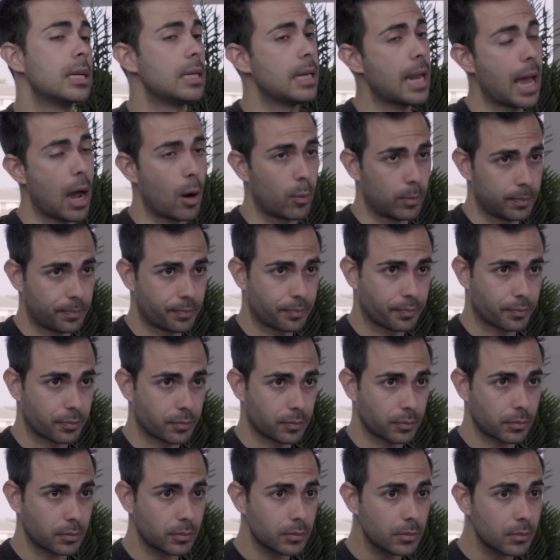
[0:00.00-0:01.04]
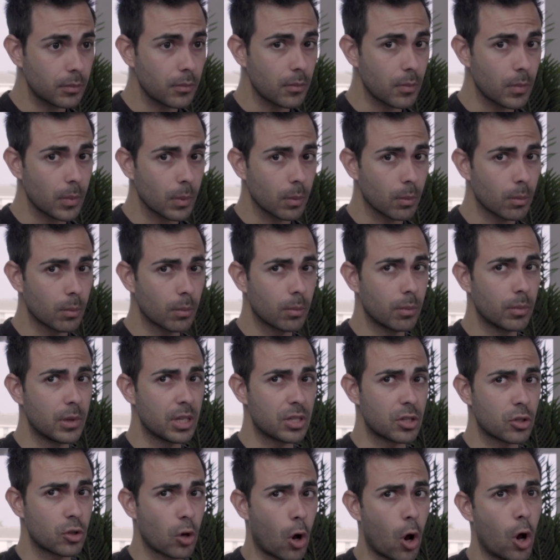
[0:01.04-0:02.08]
Now,
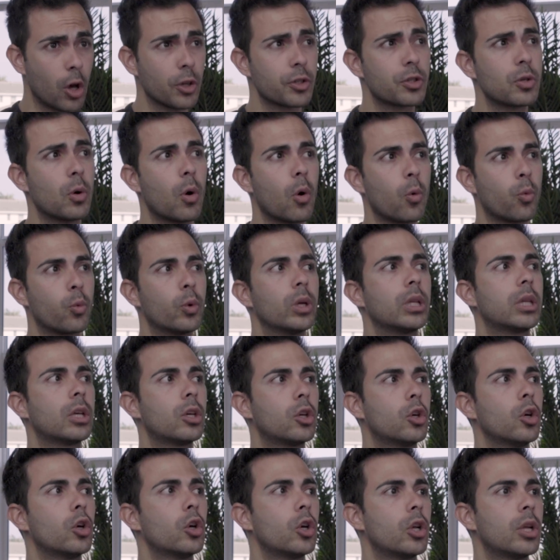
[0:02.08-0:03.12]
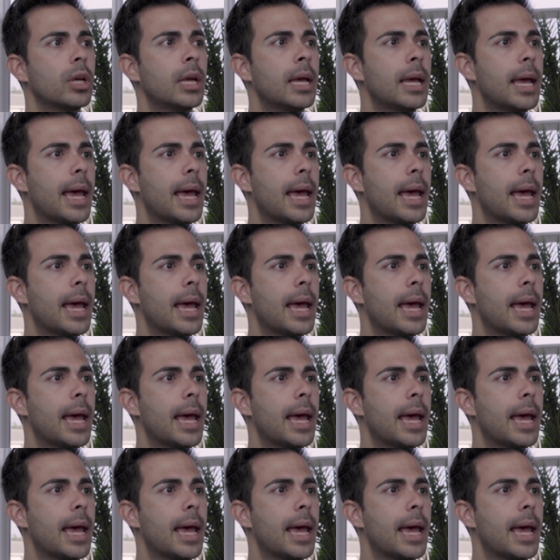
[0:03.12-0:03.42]
this is also a really good